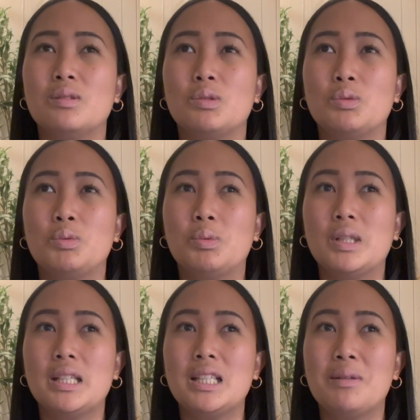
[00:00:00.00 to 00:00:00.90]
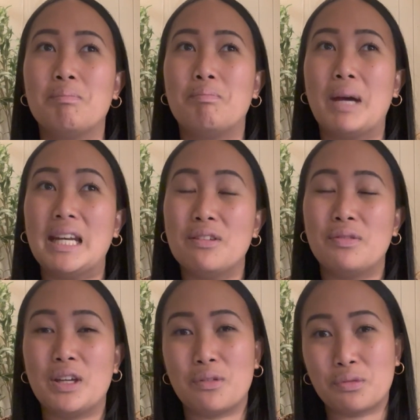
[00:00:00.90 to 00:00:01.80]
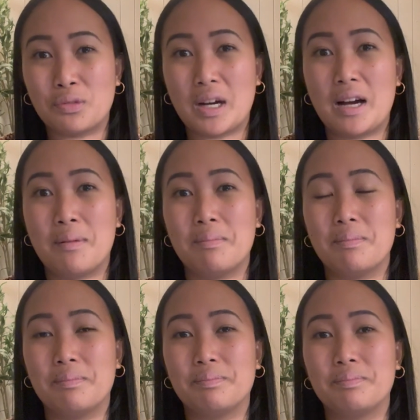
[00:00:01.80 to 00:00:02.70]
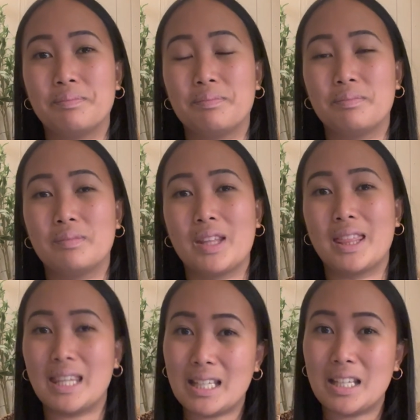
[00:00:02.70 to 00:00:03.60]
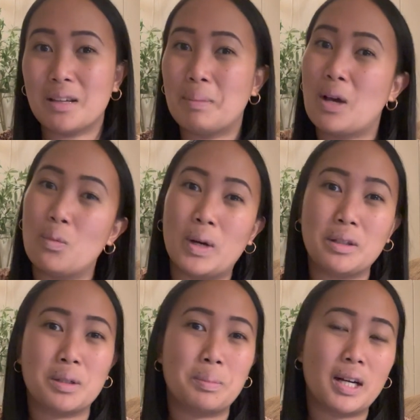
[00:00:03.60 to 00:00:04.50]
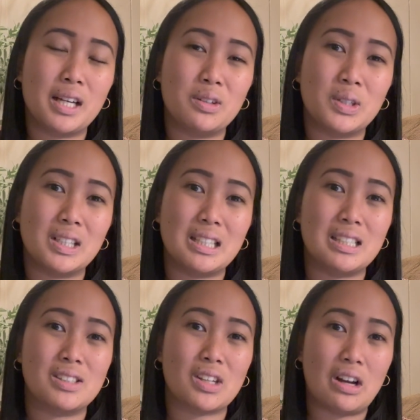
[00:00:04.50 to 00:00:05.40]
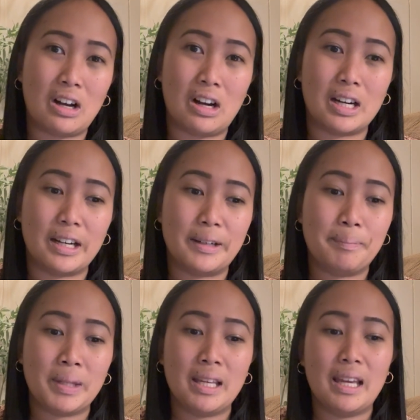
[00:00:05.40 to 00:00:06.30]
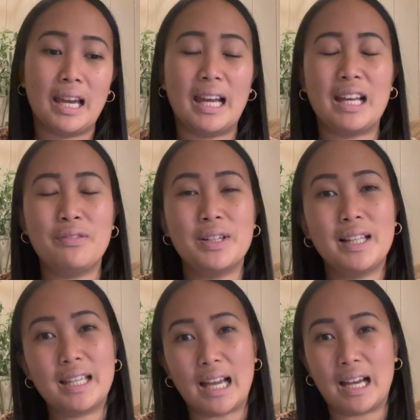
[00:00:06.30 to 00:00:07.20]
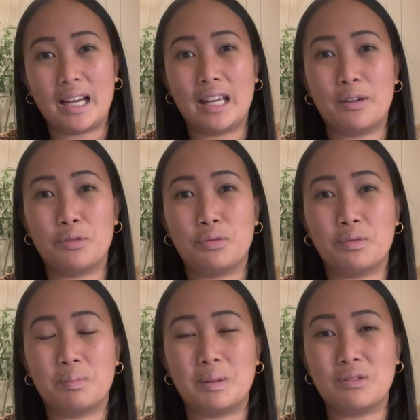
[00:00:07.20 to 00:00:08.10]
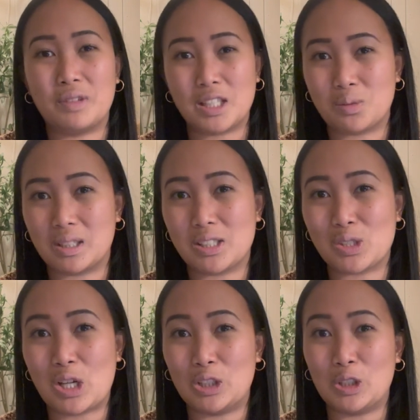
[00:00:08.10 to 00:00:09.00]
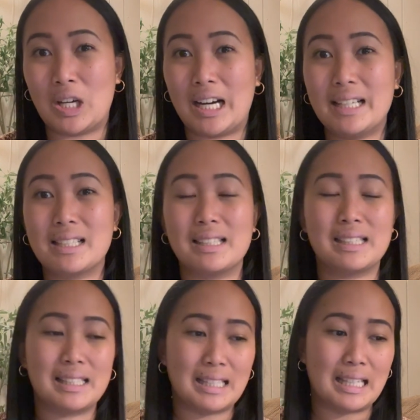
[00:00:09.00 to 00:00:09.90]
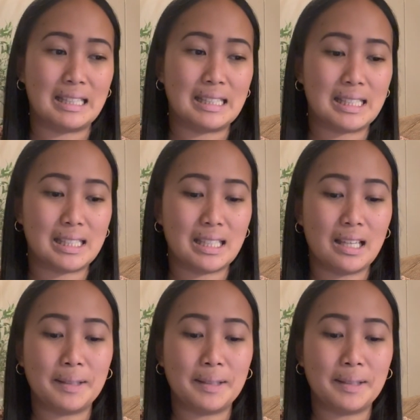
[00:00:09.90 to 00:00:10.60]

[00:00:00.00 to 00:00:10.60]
would benefit from thinking about what your priorities are. And I feel like I've been faced with this a lot since